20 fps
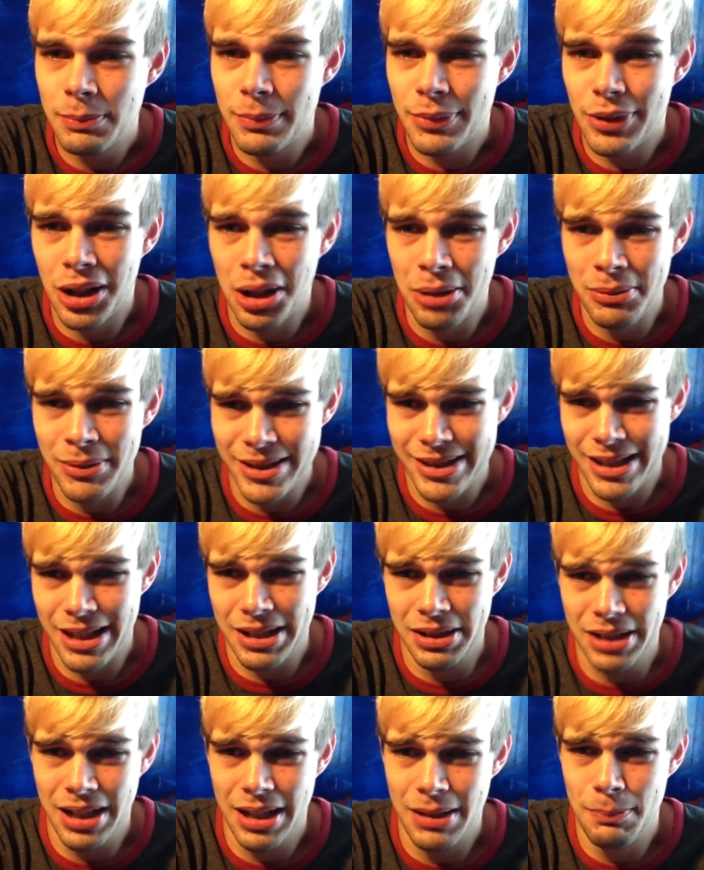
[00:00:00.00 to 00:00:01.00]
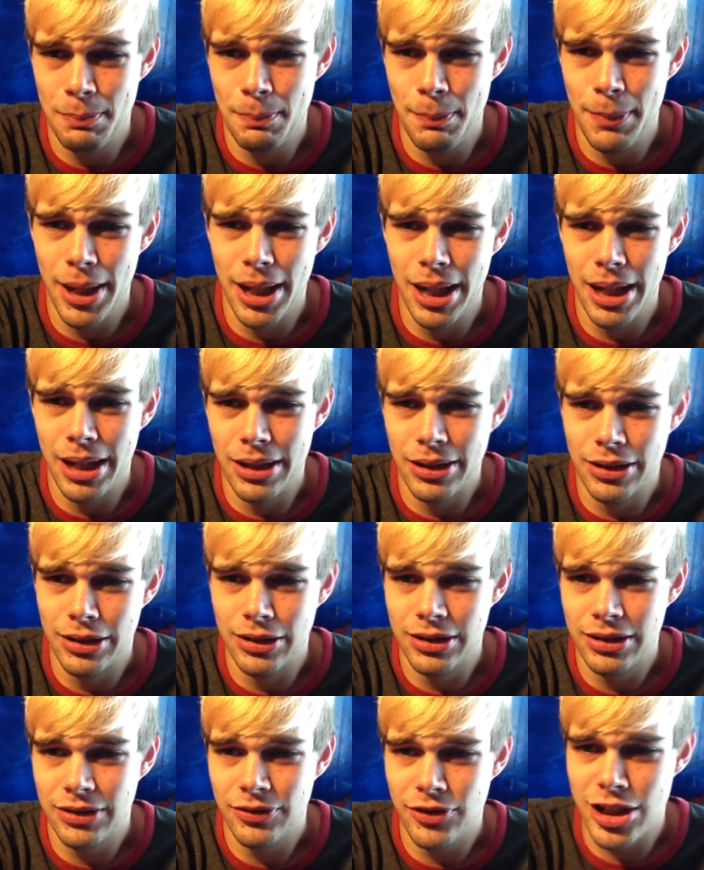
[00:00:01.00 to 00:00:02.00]
promise I'll get
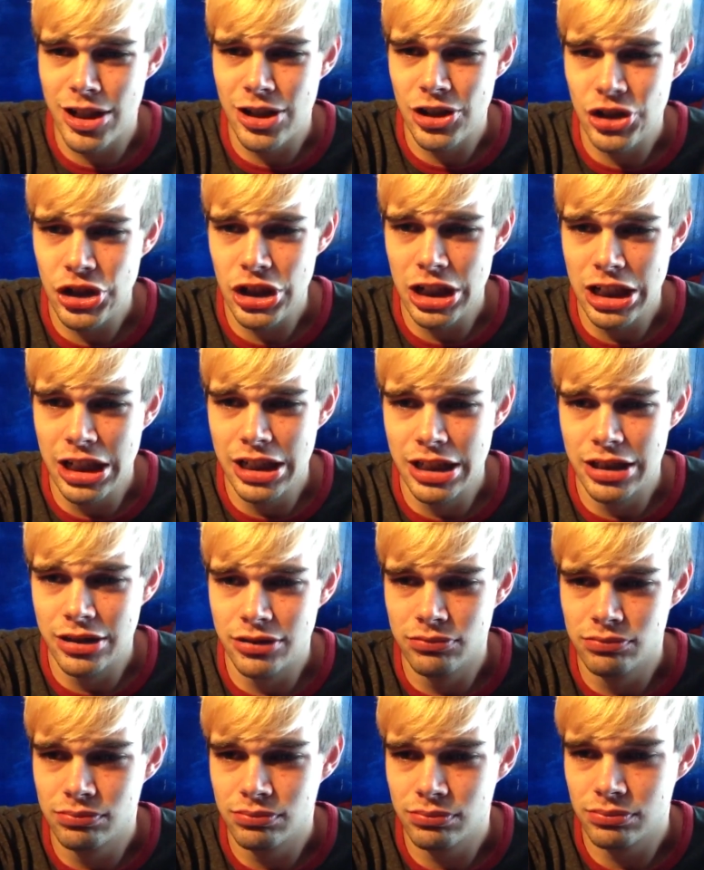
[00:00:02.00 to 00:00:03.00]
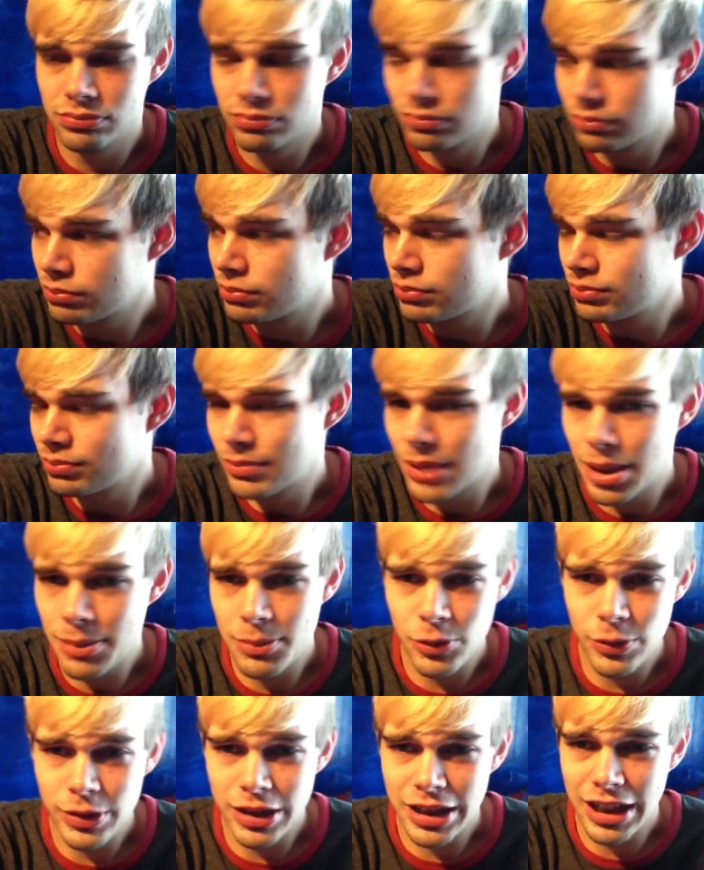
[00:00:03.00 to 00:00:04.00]
better eventually.
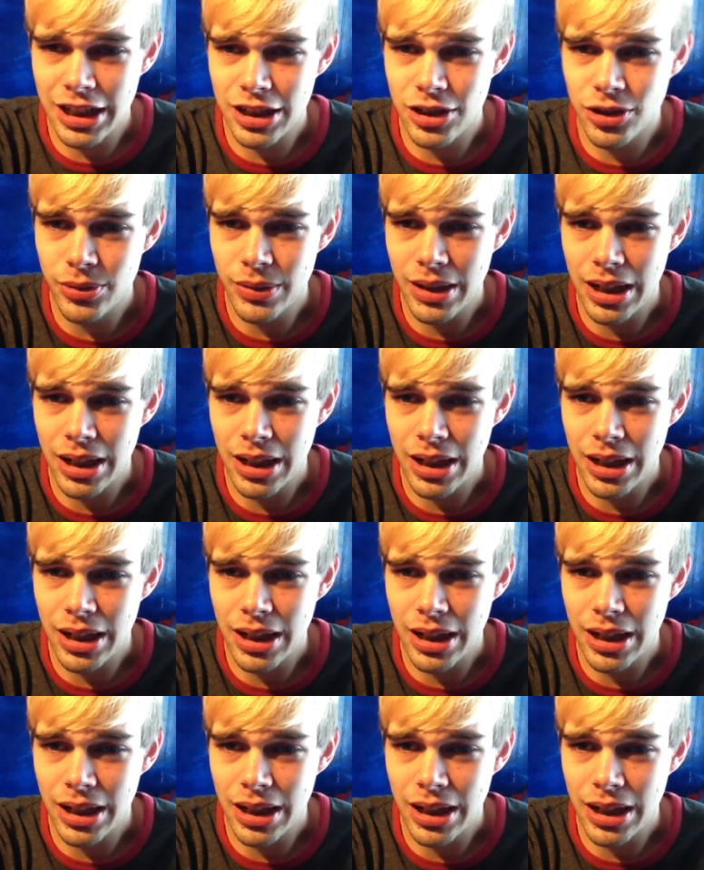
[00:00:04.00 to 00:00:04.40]
Maybe when I get a new